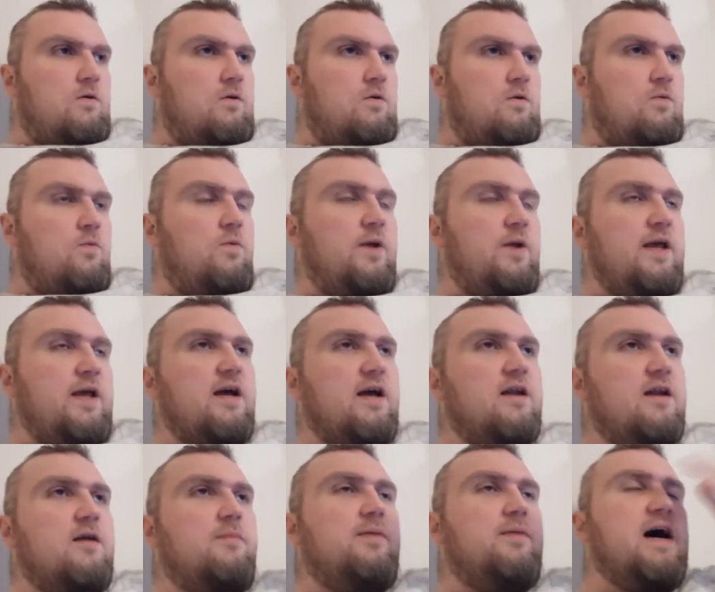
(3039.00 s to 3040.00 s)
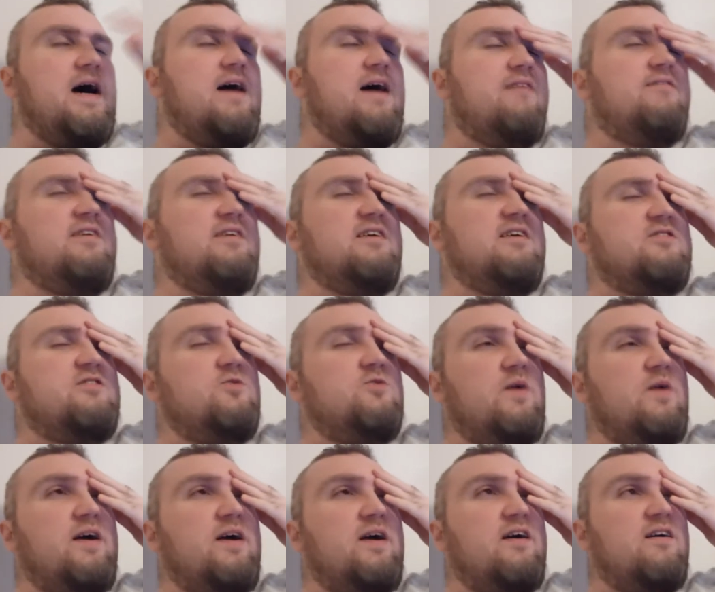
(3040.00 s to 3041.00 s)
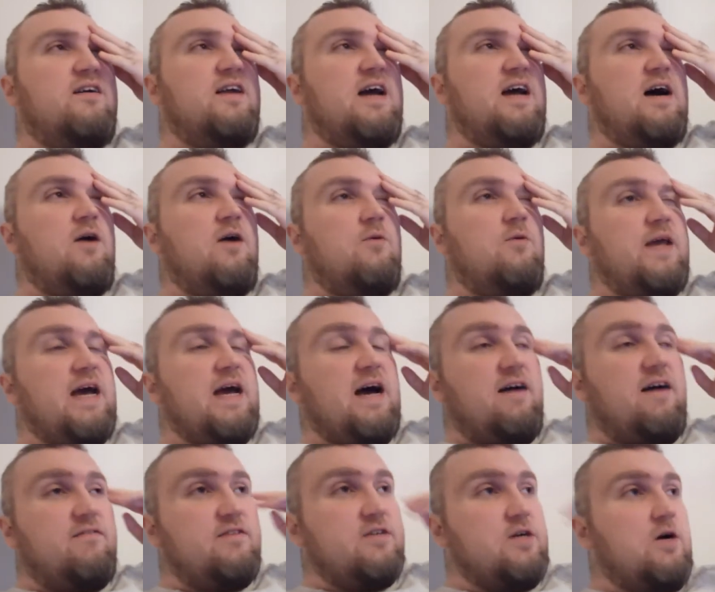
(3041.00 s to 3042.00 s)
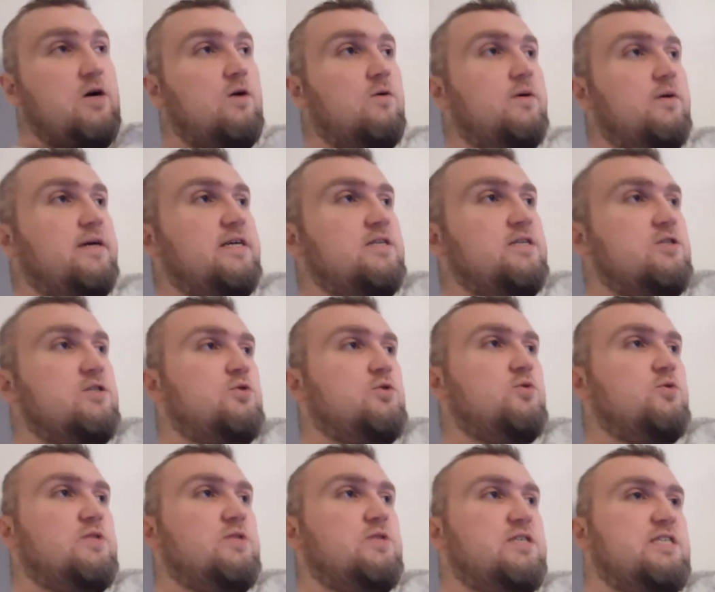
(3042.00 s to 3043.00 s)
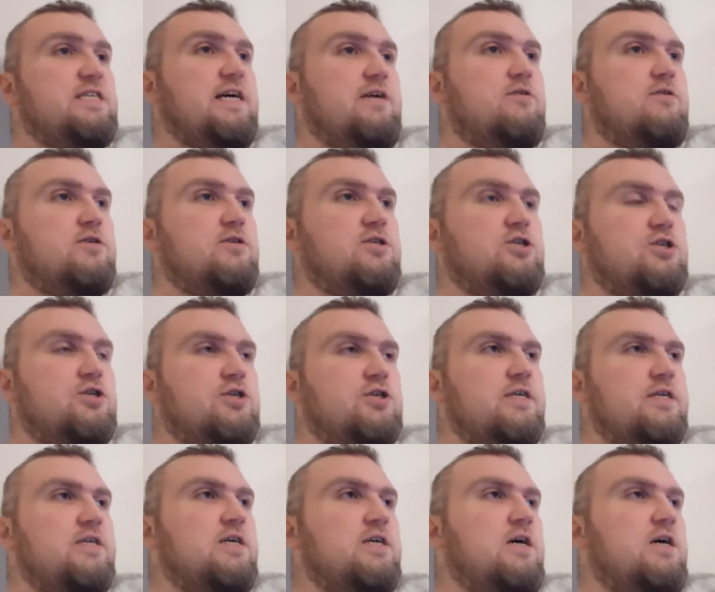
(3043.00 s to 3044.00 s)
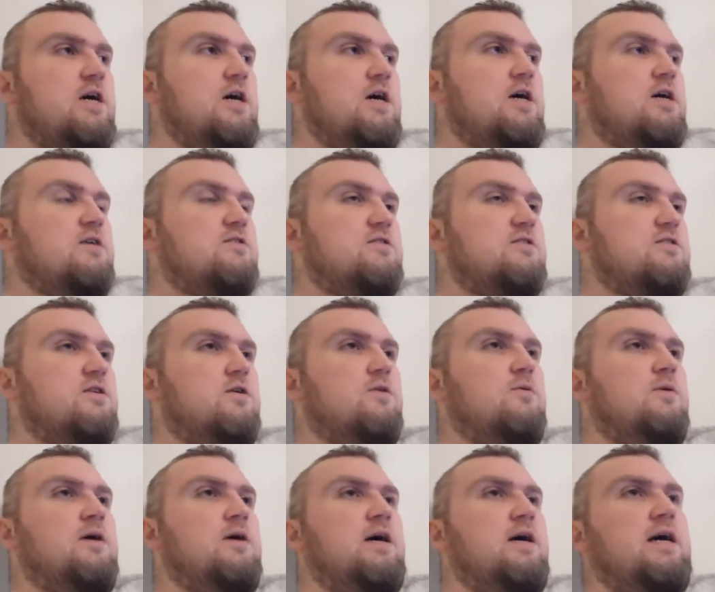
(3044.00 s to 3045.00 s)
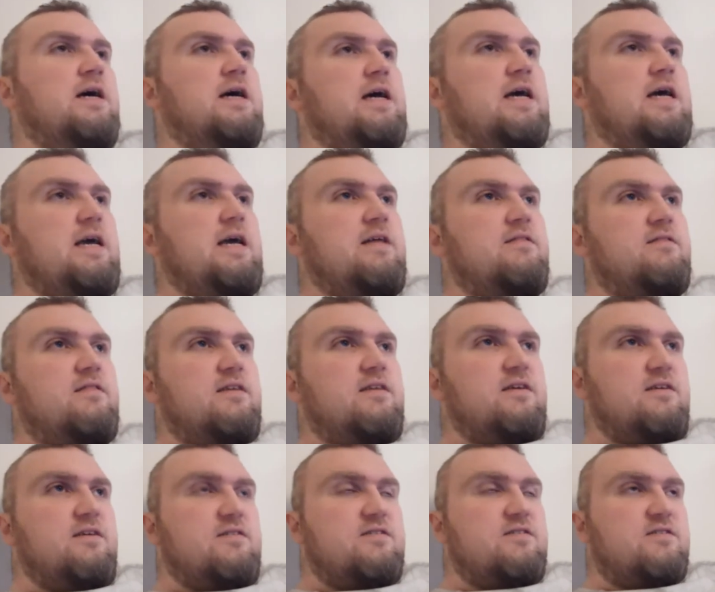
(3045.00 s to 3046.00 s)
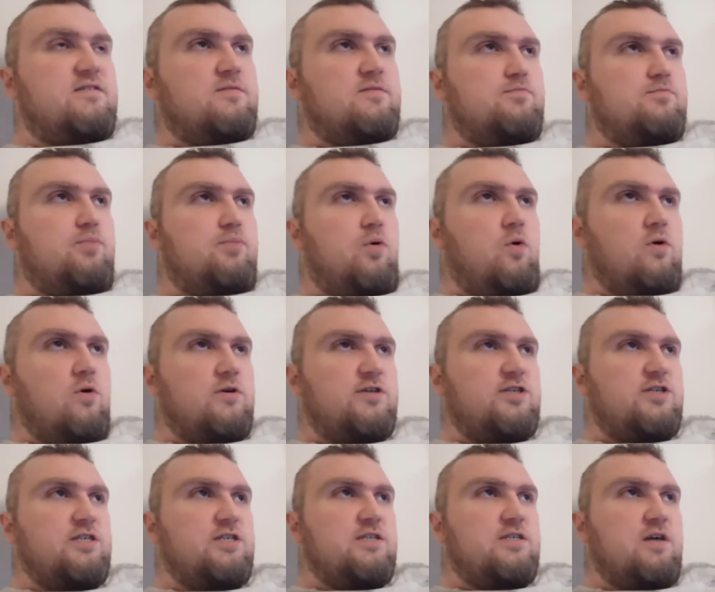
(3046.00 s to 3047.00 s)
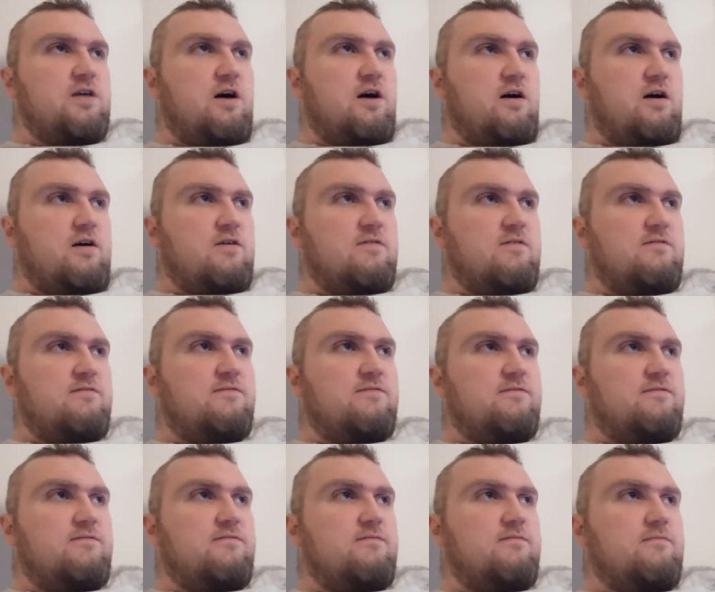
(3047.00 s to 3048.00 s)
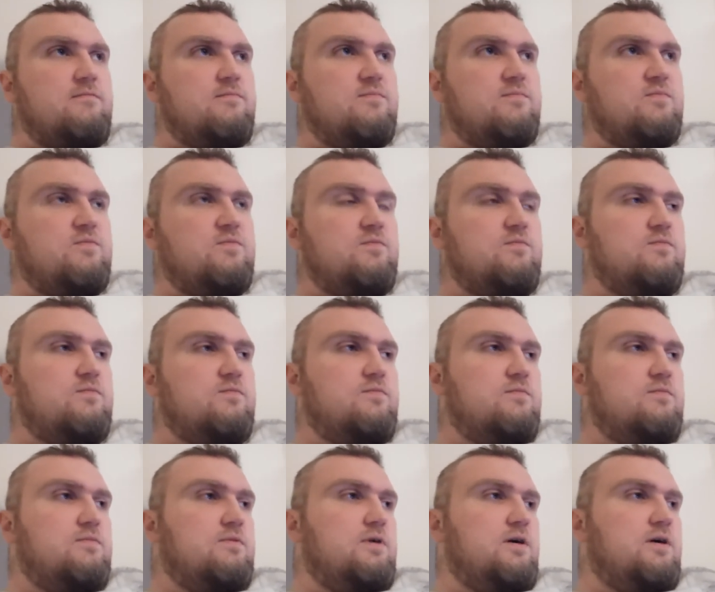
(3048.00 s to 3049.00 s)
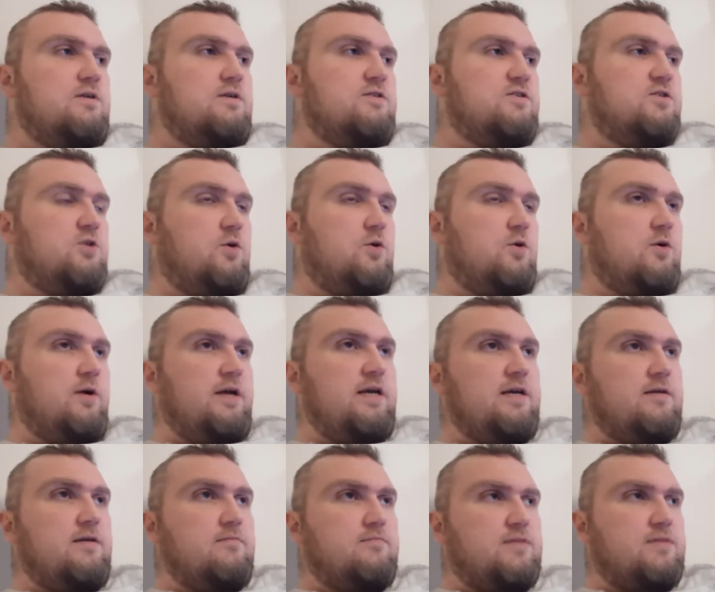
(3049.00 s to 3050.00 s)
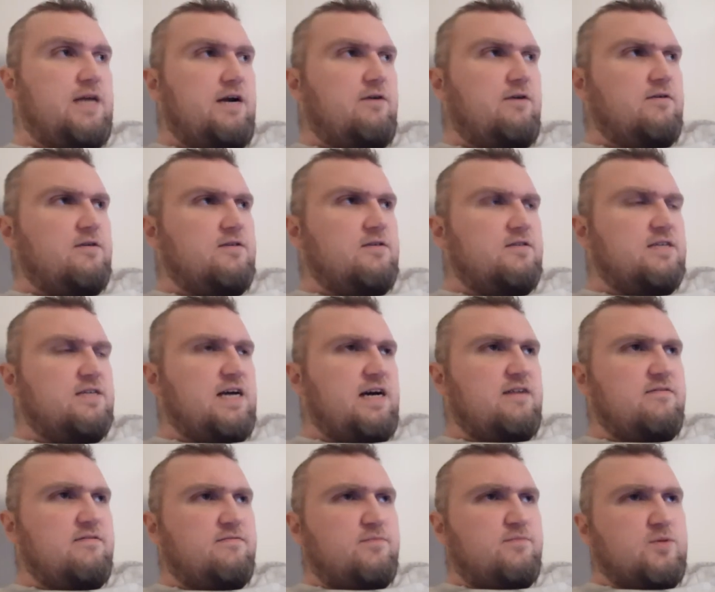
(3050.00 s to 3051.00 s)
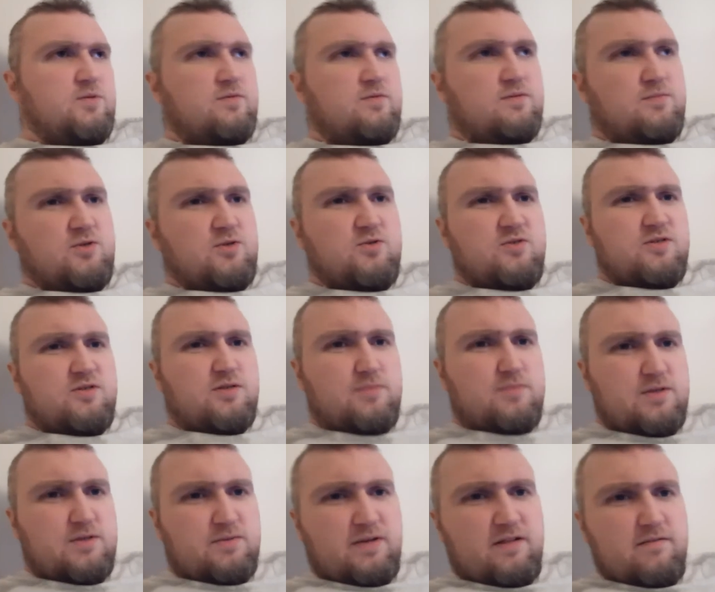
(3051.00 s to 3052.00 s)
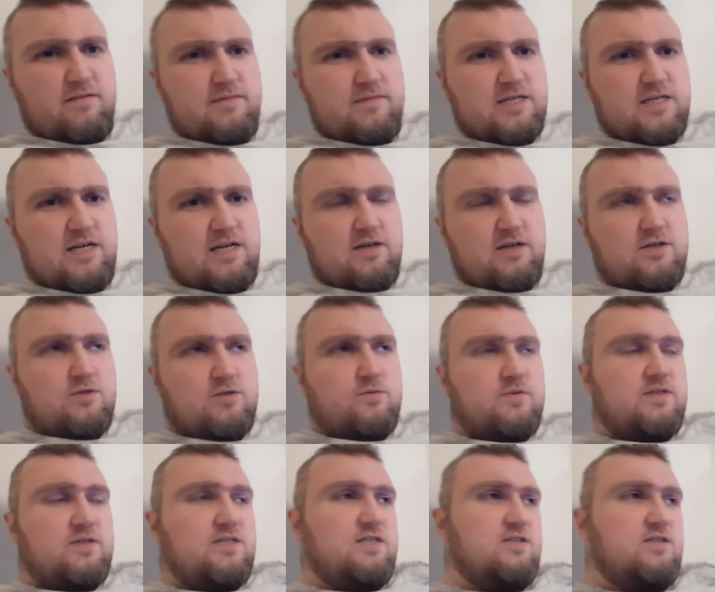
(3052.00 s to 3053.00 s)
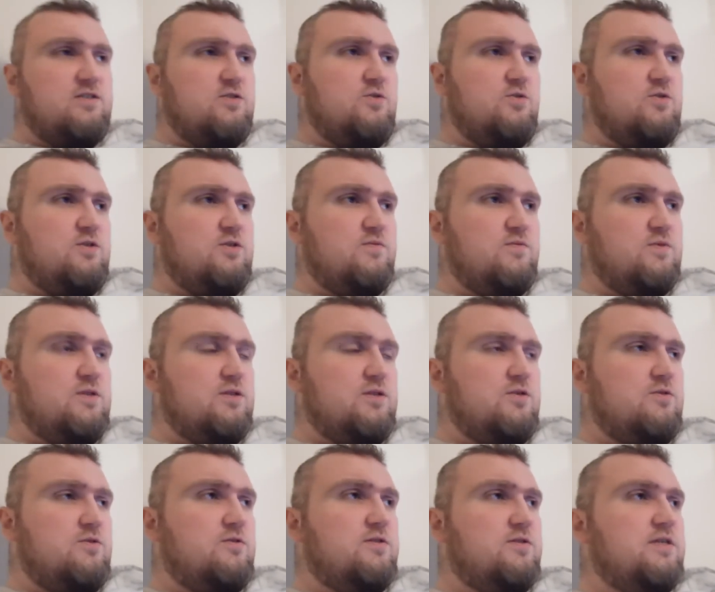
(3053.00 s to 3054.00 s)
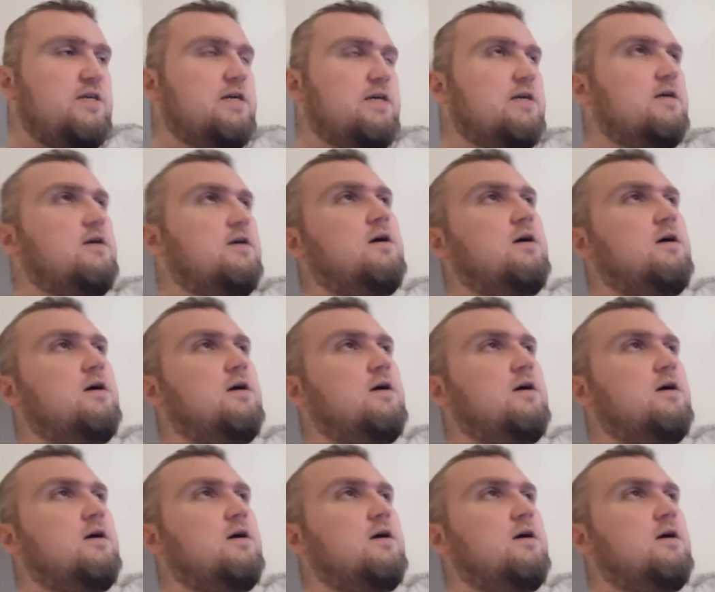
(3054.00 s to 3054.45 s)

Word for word: we end up having it to where now we have to go into the Tara journey. So, in this portion of story, Tara is kind of mo- the most irrelevant character with the exclusion of one little thing.